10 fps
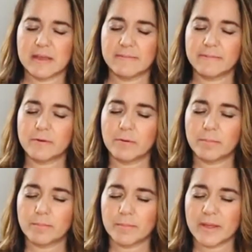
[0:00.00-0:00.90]
in the
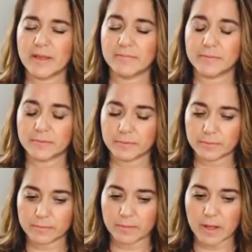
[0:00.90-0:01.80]
and
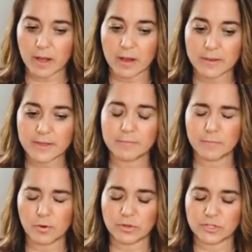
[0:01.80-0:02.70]
the I am
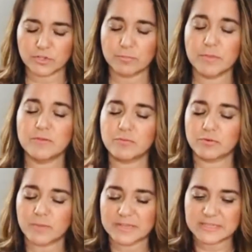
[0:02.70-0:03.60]
going to
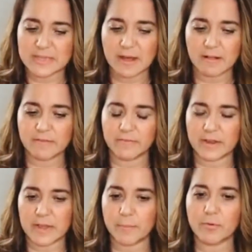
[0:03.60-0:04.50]
mirror myself
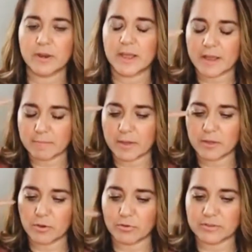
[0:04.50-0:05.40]
and I'm going to have my
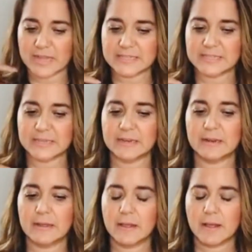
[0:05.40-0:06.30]
own lesson
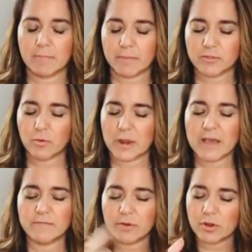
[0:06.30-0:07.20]
but
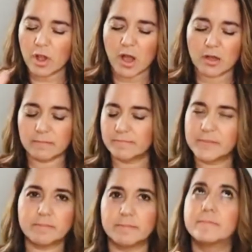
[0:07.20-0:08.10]
whatever con-
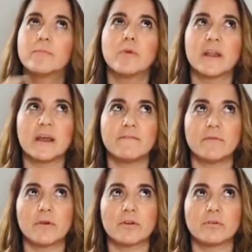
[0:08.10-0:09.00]
the,
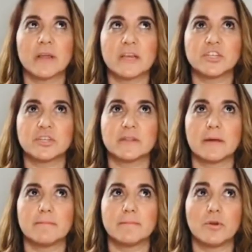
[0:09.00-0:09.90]
whatever connection
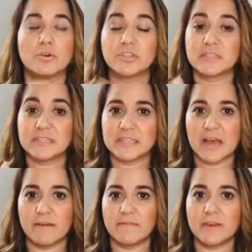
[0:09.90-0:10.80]
that person is
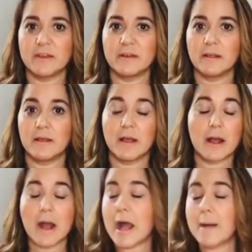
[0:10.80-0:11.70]
having
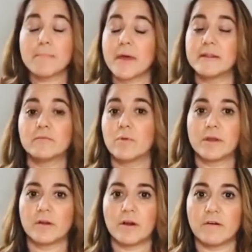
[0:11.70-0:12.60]
I'm not
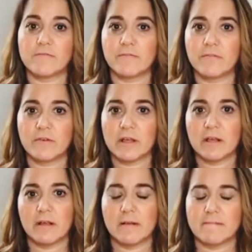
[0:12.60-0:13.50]
aware of
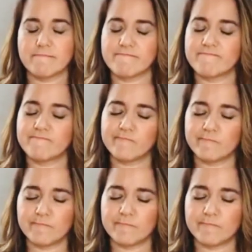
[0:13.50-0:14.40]

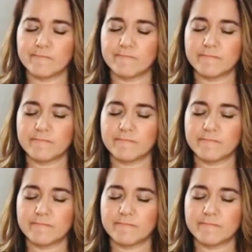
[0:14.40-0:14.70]
mm,